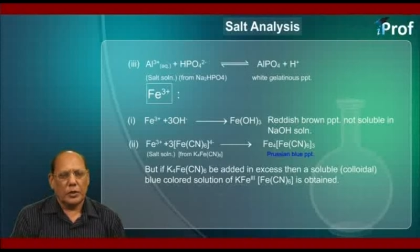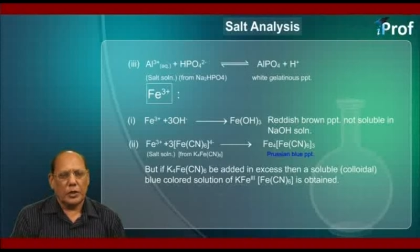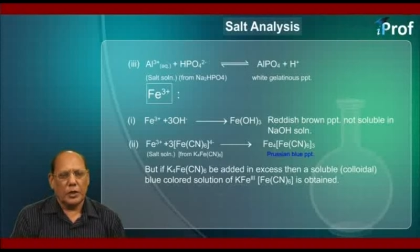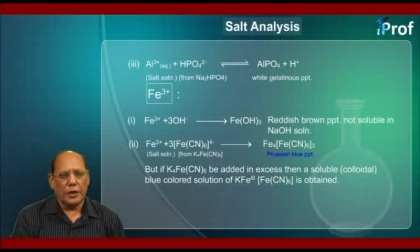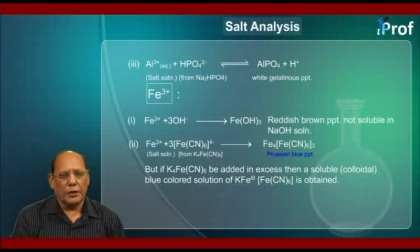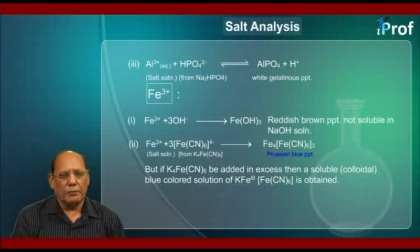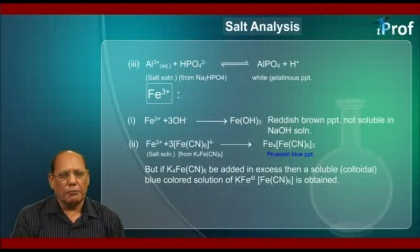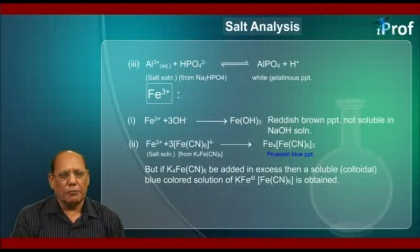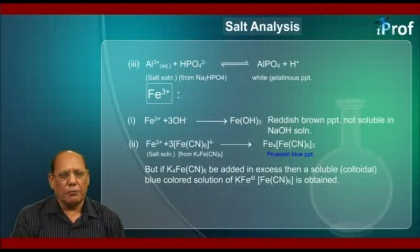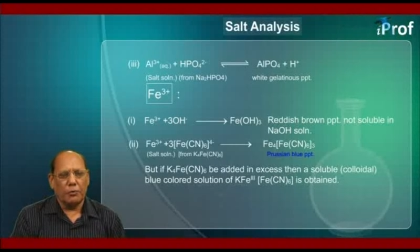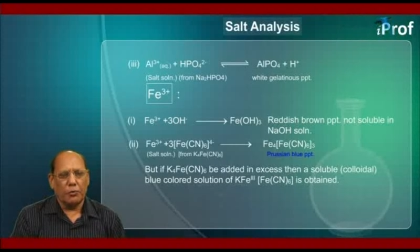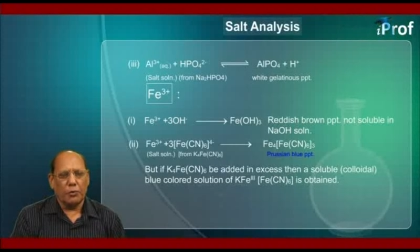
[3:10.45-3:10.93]

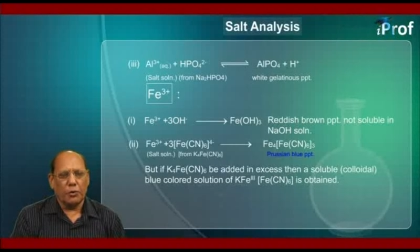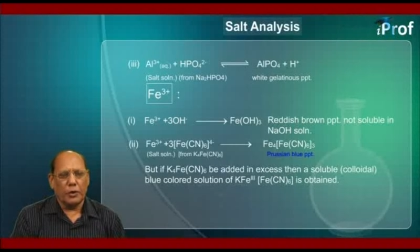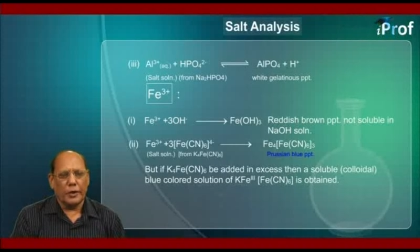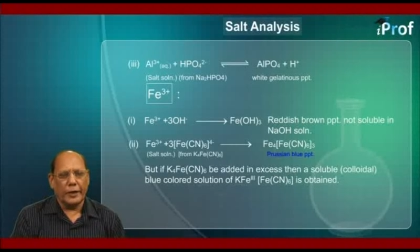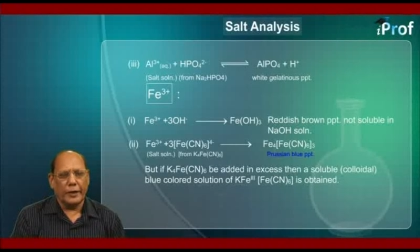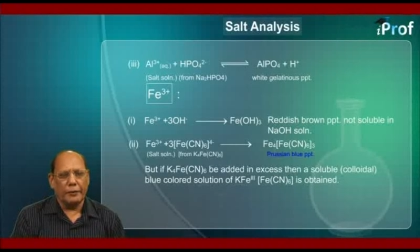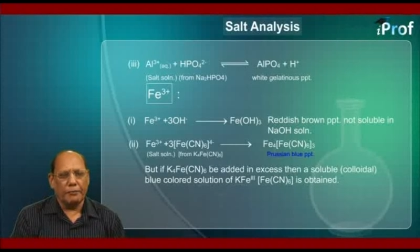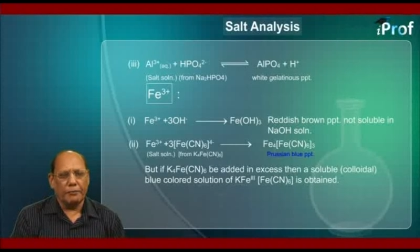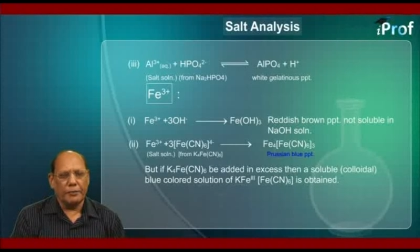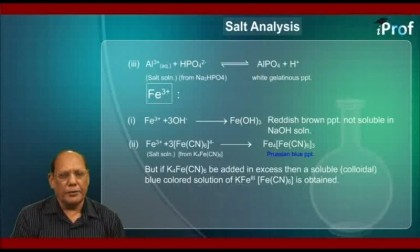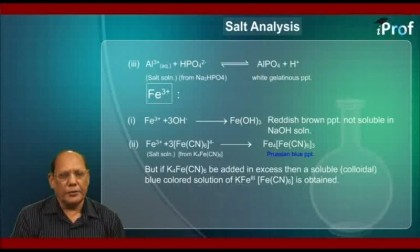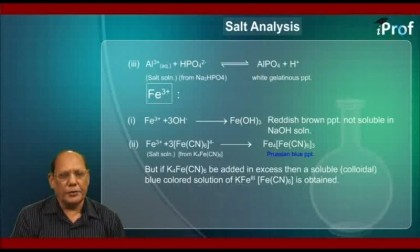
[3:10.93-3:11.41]

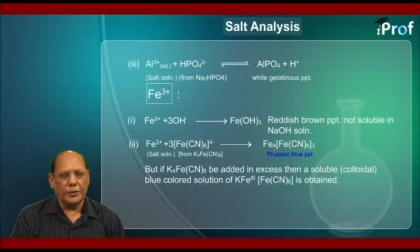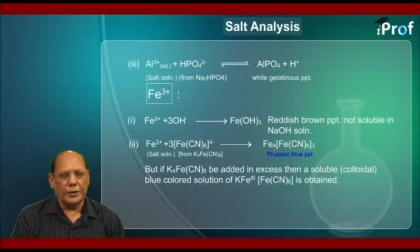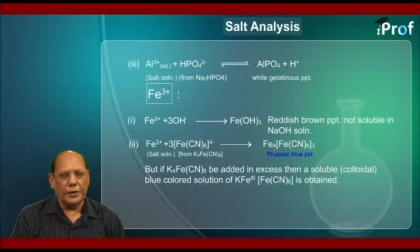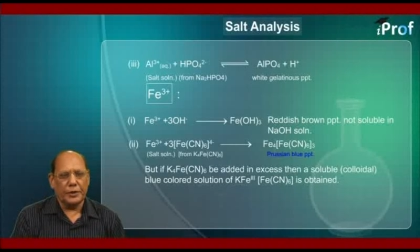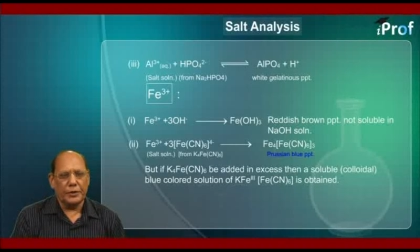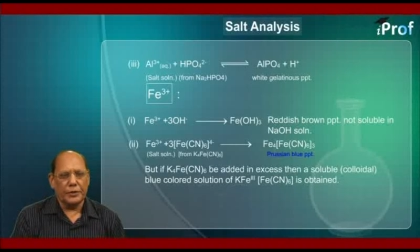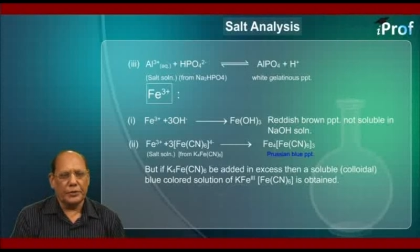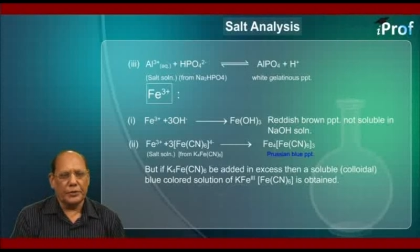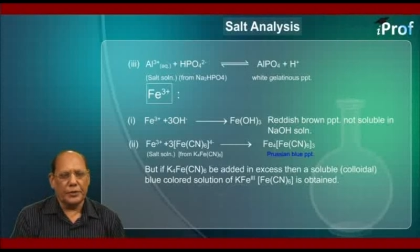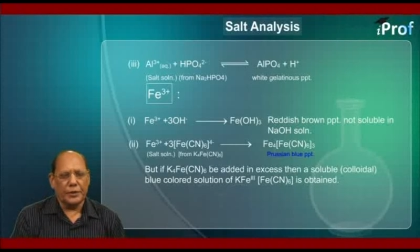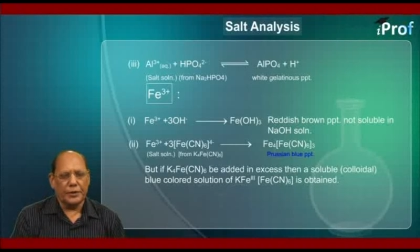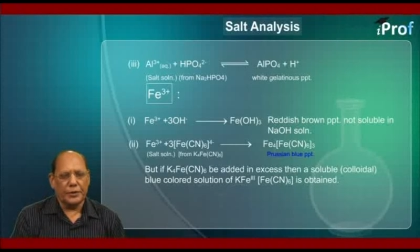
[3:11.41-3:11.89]

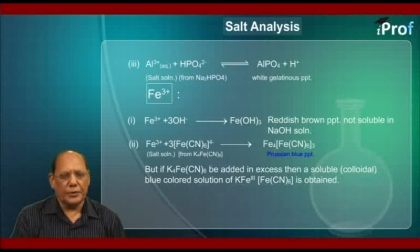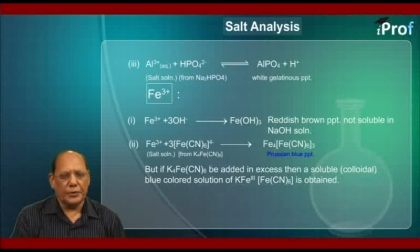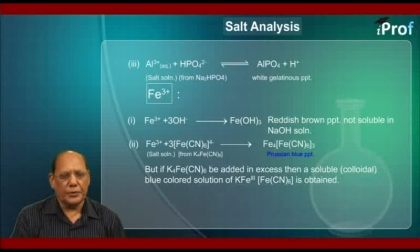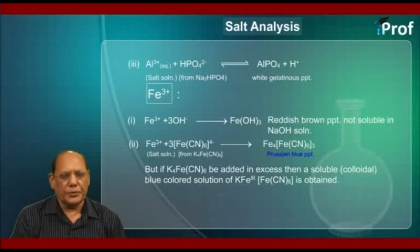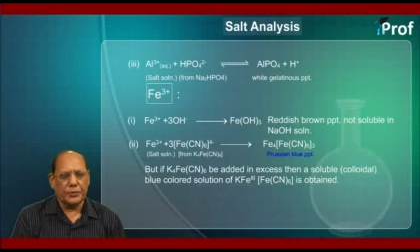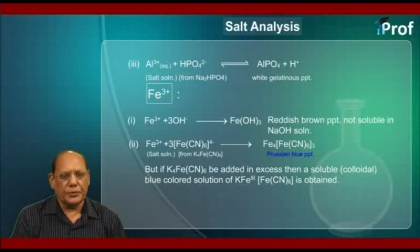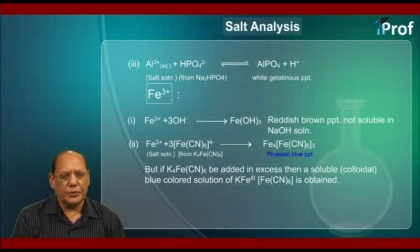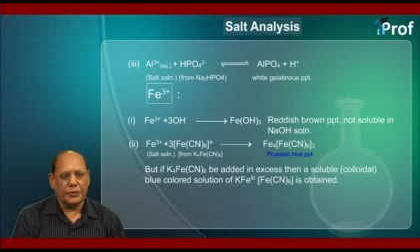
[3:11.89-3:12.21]
K4FeCN6.